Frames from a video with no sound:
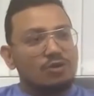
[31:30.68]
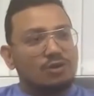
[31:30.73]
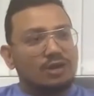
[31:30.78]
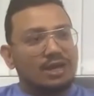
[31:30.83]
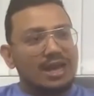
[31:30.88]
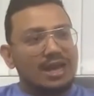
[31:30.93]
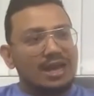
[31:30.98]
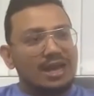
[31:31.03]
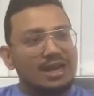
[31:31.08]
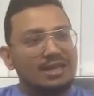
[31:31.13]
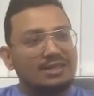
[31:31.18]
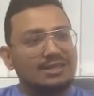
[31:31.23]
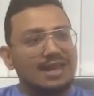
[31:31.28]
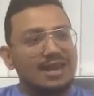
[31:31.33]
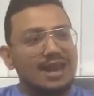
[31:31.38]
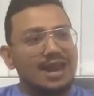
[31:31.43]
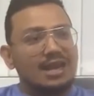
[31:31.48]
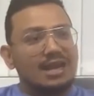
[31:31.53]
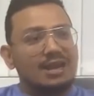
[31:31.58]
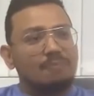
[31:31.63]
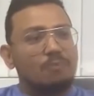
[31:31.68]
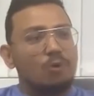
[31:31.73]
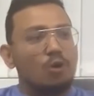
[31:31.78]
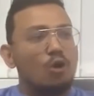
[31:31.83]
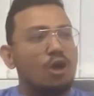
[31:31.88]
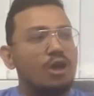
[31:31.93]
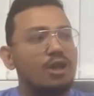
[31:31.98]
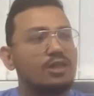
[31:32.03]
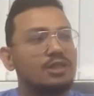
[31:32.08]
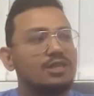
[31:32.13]
careless and I
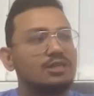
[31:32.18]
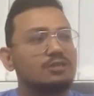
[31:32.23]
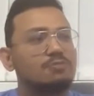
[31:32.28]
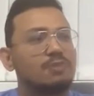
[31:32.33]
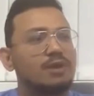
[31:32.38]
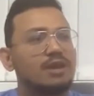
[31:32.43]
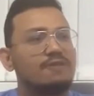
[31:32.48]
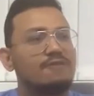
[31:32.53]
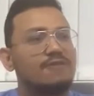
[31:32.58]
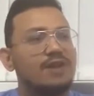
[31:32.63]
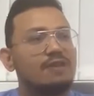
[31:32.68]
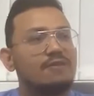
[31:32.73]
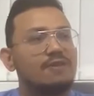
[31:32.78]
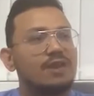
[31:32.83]
deploy this money very,